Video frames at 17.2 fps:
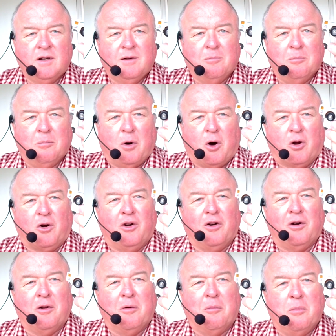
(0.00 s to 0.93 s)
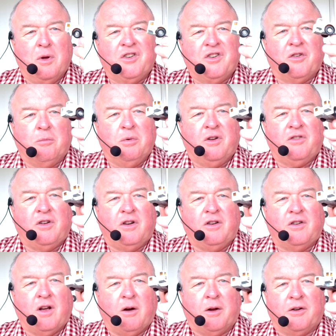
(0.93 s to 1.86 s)
model Mitsubishi
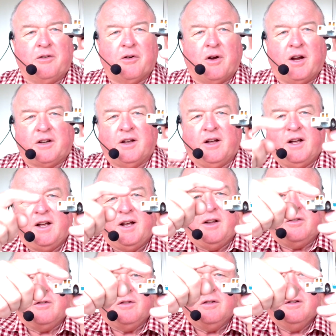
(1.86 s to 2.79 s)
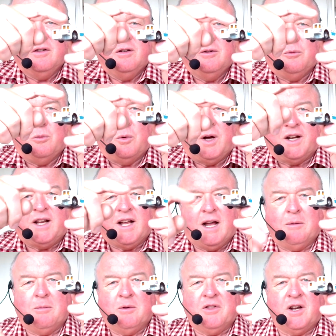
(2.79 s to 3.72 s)
towing tractor has one
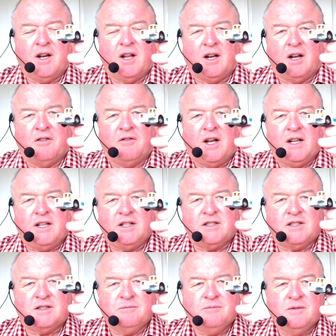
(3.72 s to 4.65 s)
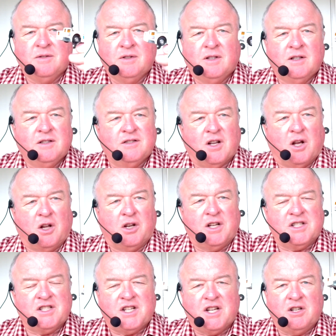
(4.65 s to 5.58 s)
cabin that elevates. It's only
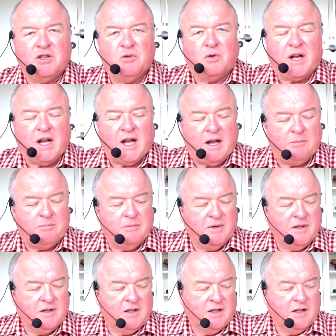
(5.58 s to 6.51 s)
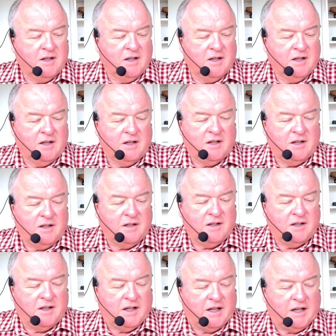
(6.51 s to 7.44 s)
a single cab,
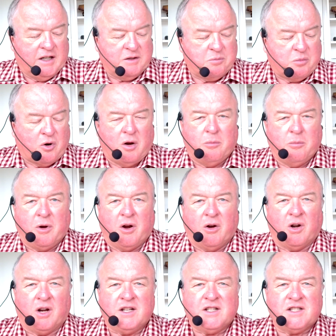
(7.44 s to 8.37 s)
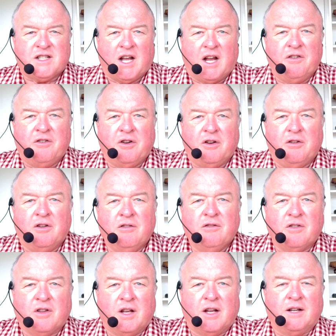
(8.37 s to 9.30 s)
and it's primarily a safety
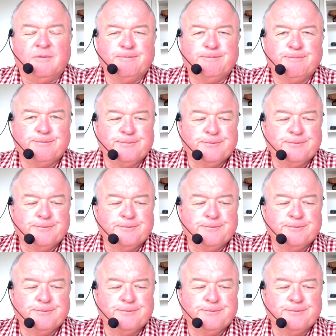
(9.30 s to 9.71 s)
thing.